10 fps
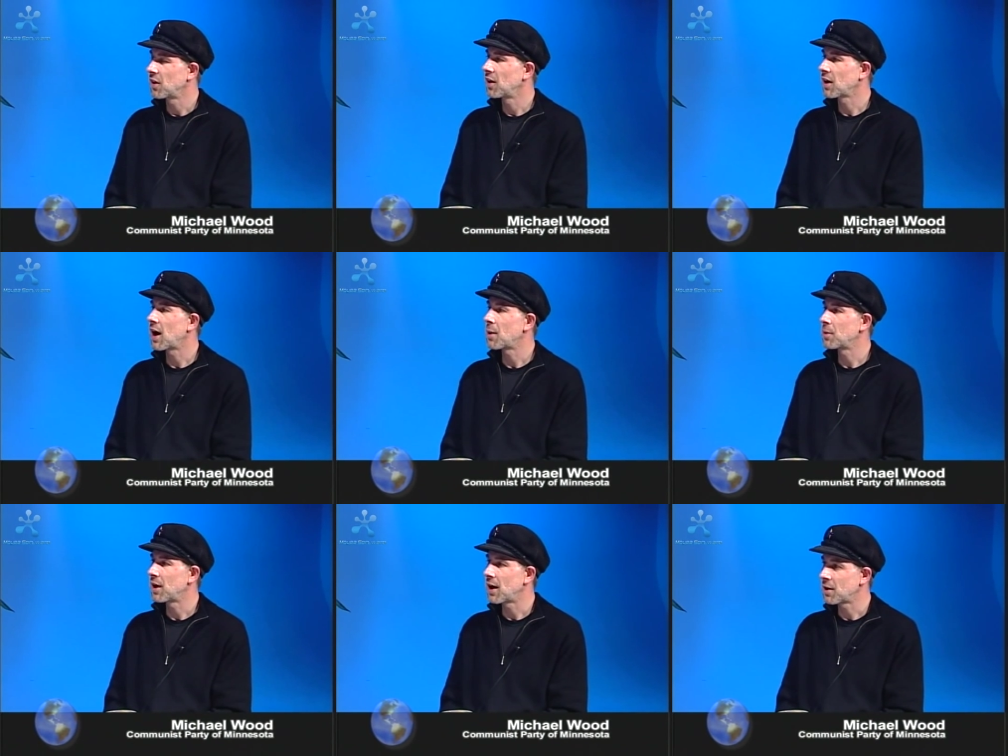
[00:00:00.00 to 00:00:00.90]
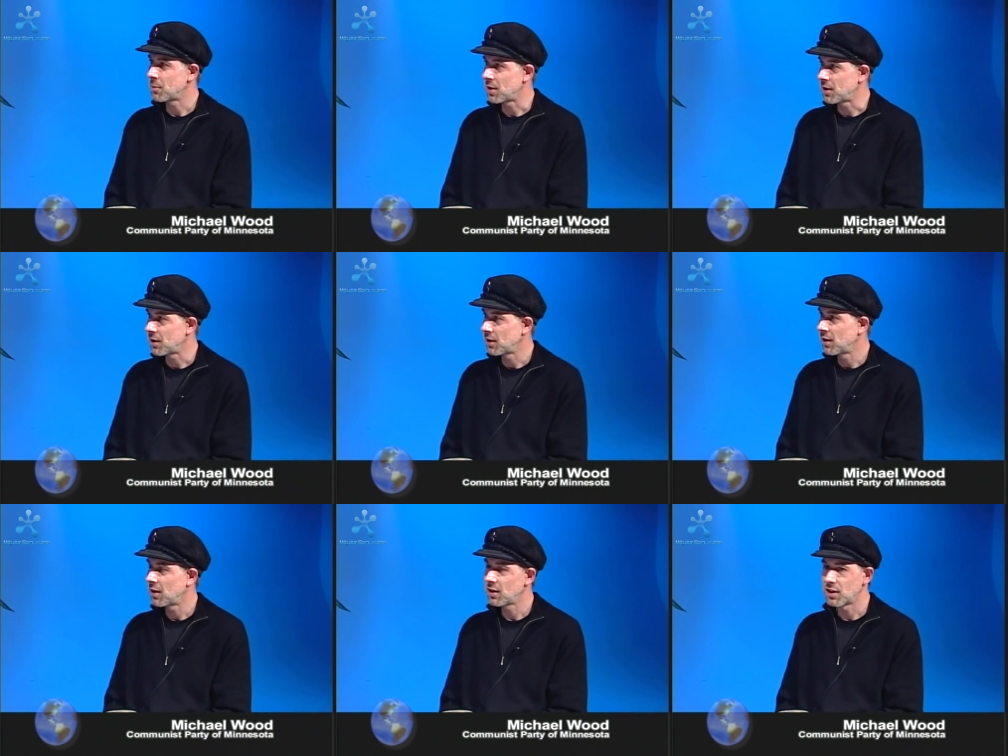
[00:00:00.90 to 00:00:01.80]
a common enemy
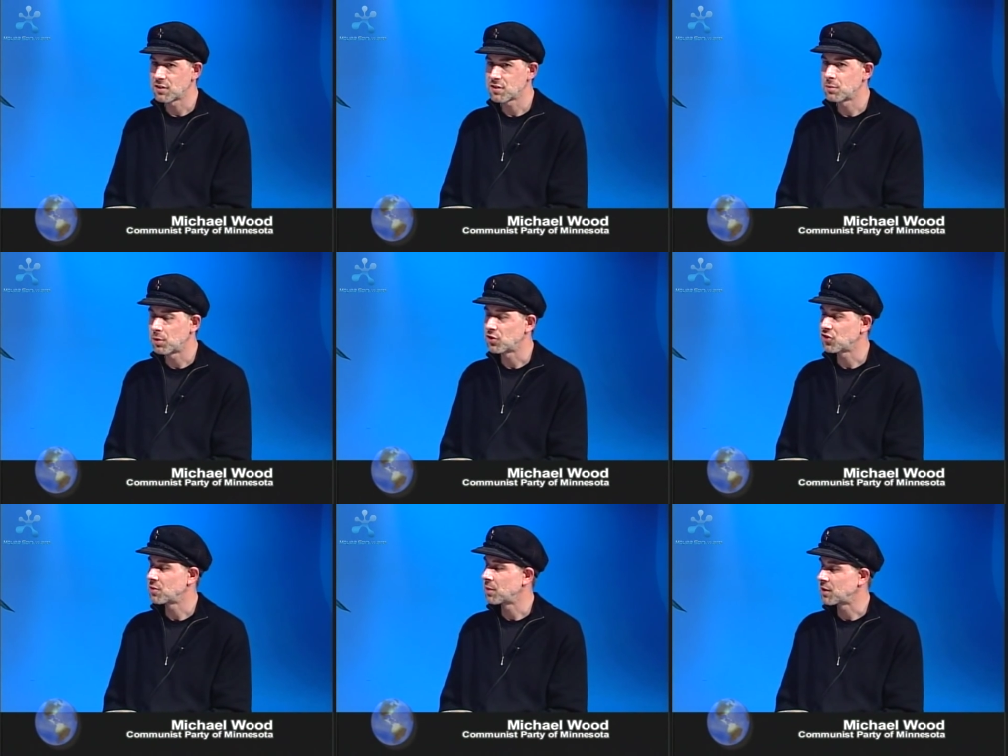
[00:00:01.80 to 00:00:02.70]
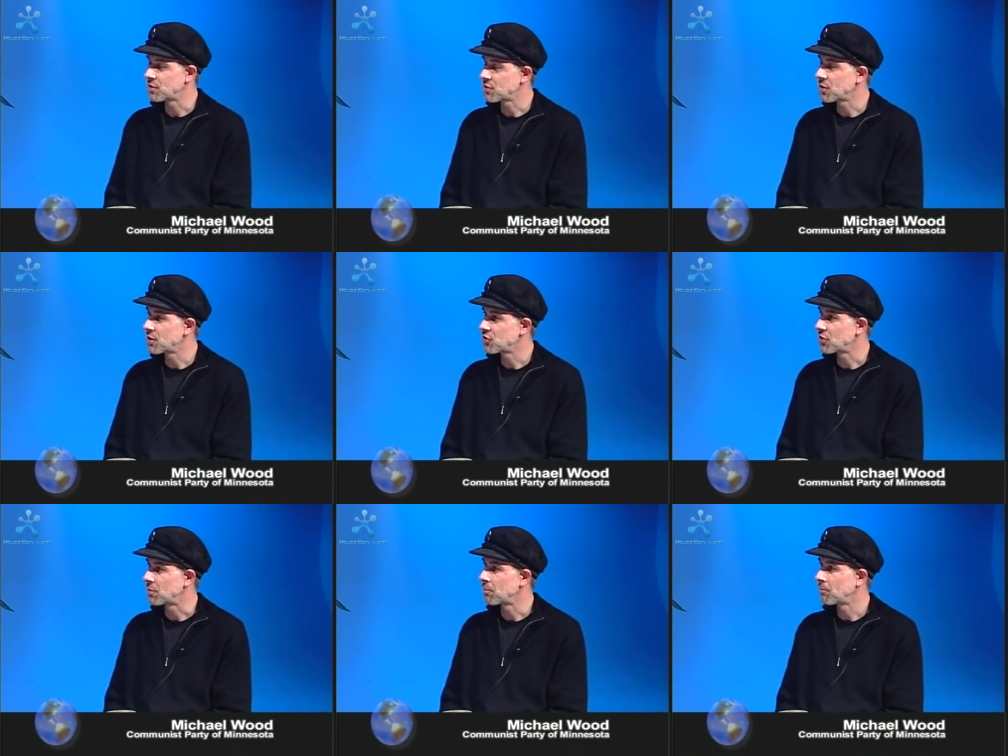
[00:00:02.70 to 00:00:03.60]
against the Bush
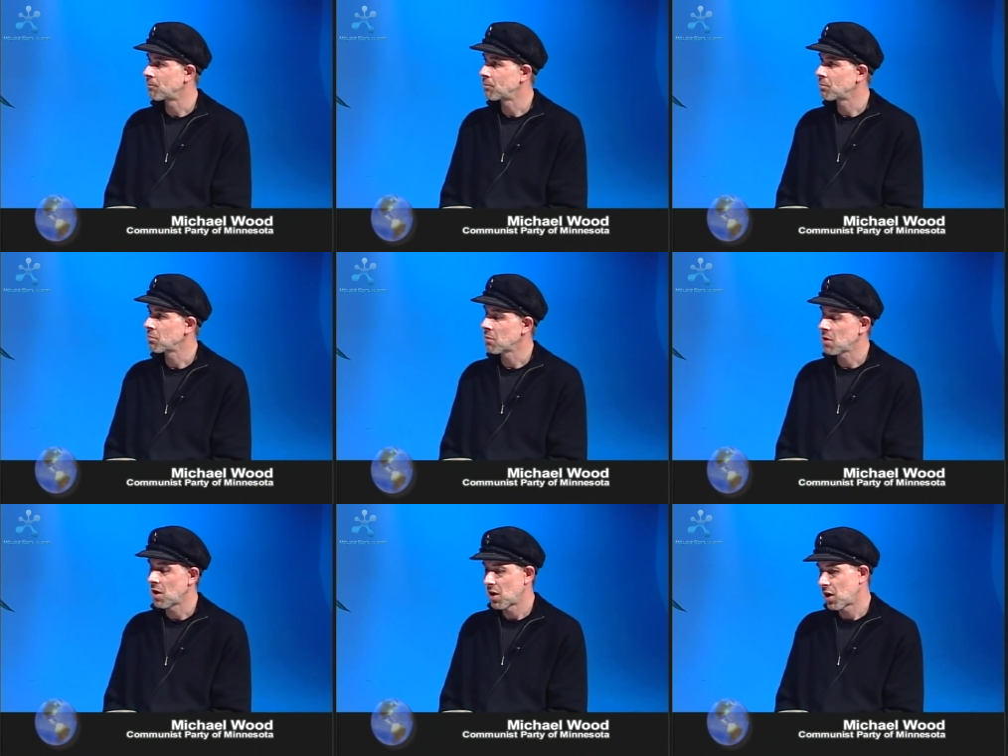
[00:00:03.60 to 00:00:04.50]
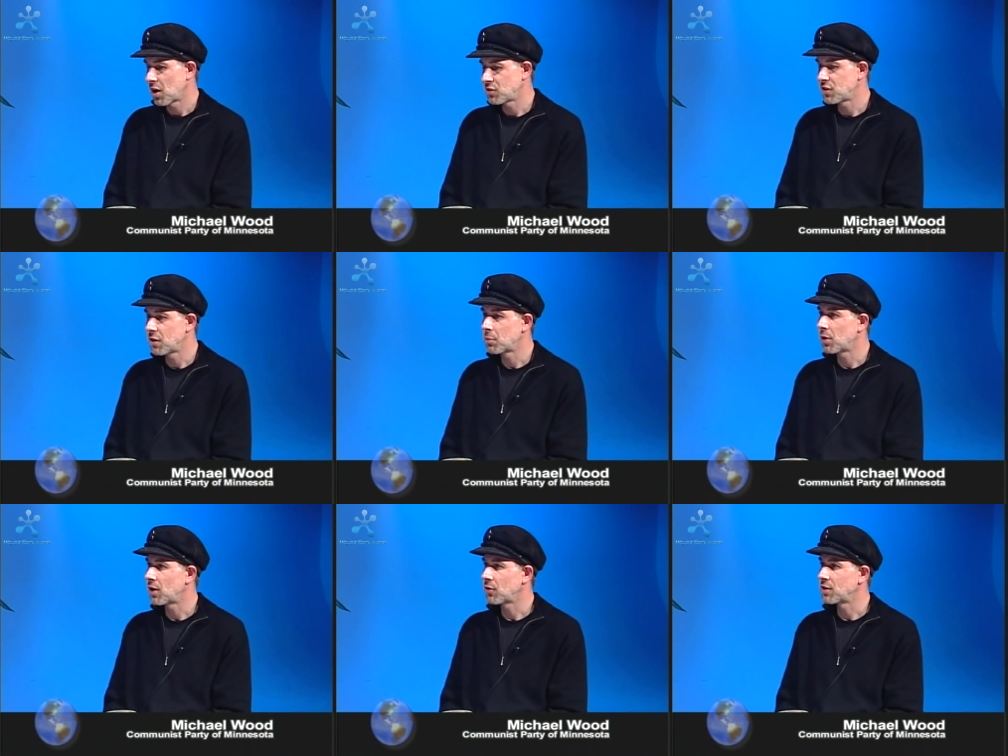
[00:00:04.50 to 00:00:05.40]
administration. I see their
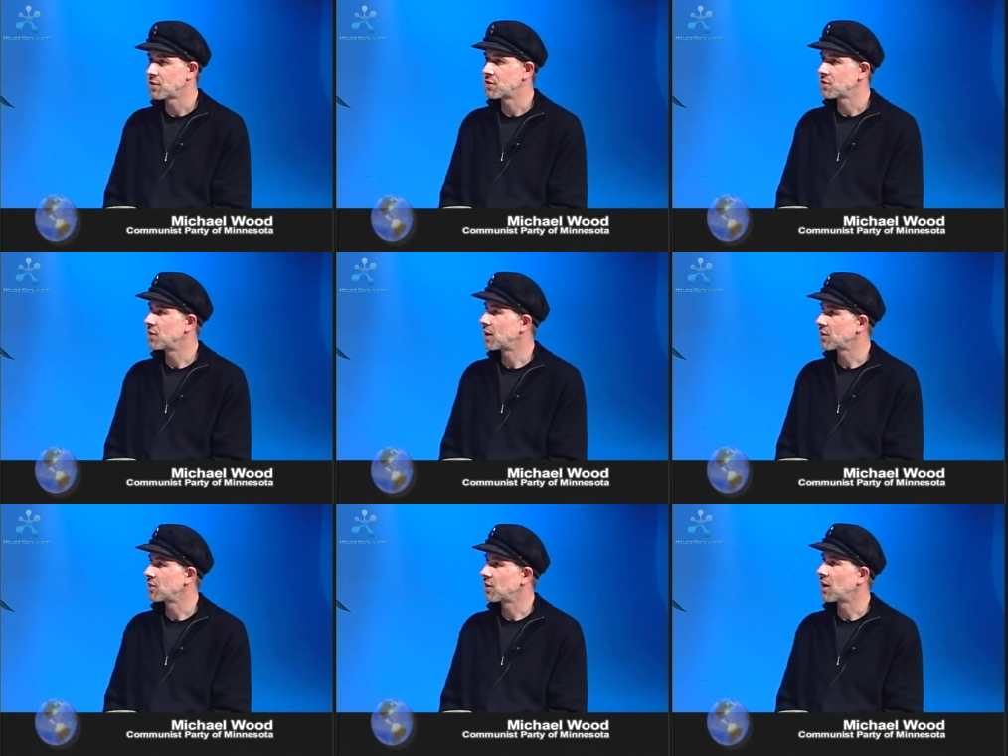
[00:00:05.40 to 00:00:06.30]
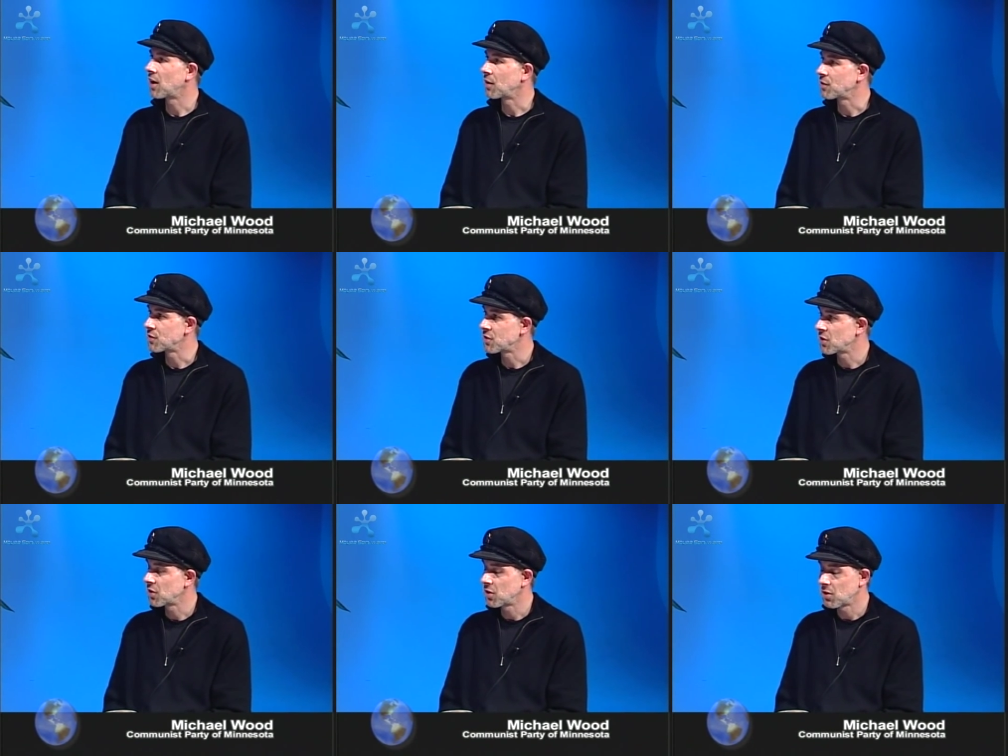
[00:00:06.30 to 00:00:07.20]
progress is connected to ours.
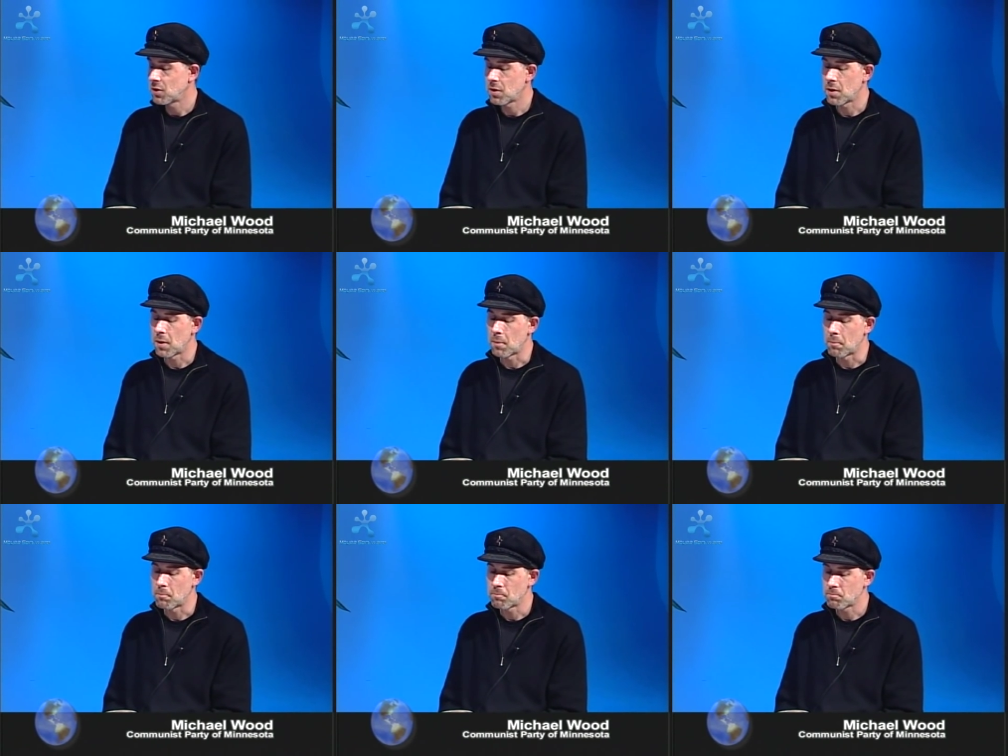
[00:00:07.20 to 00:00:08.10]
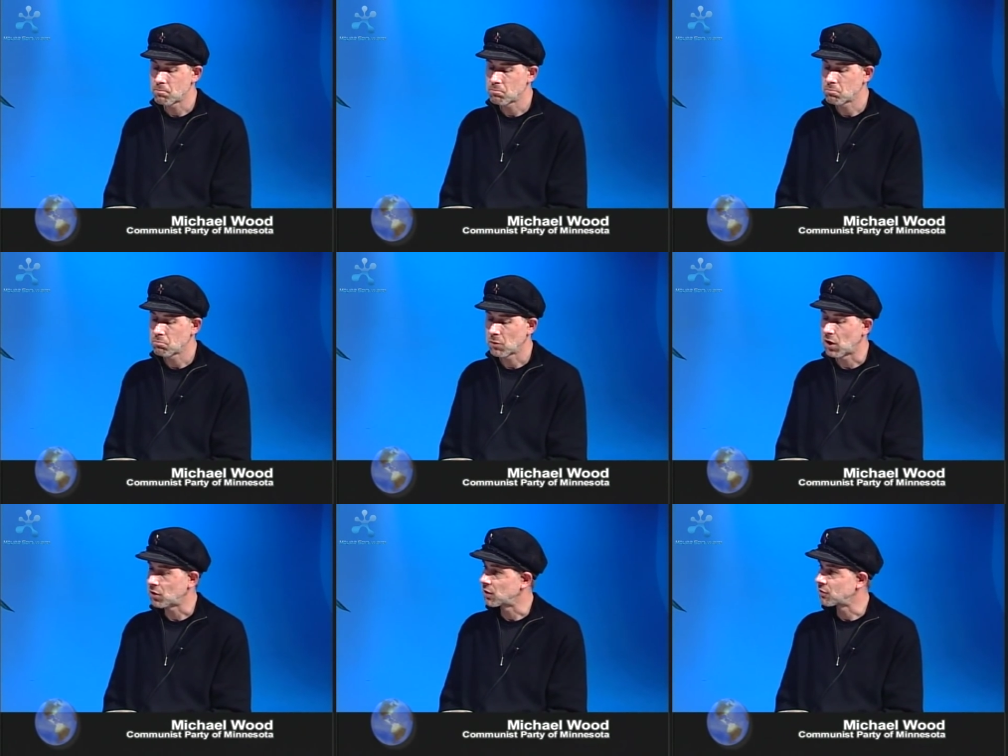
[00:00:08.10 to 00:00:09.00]
Um,
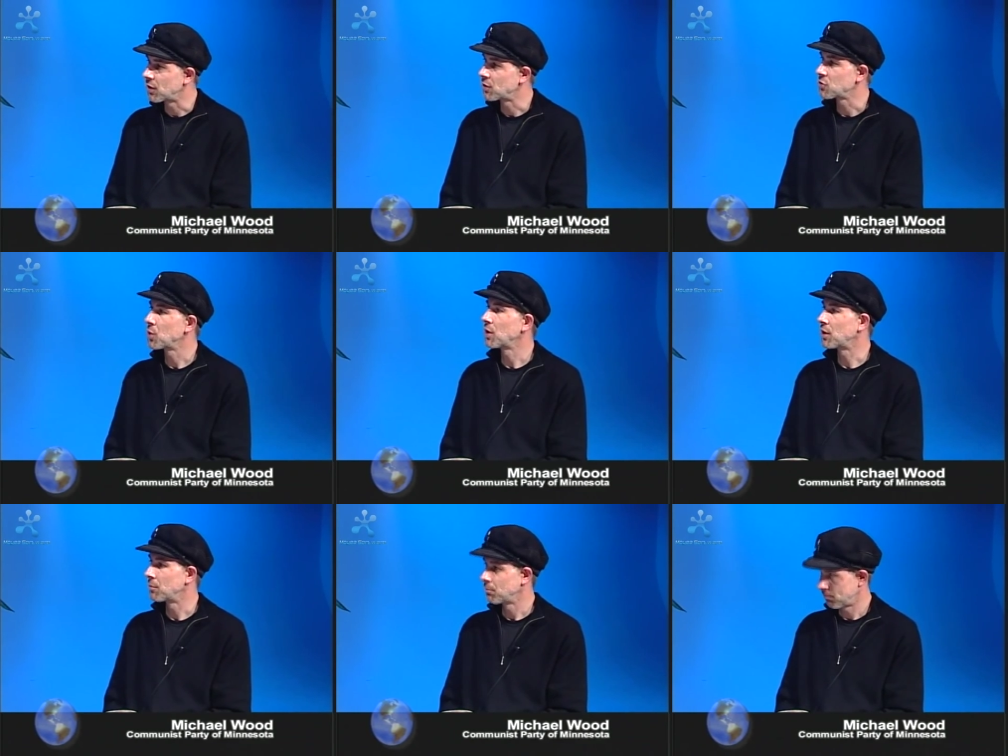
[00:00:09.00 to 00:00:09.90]
long live Venezuela.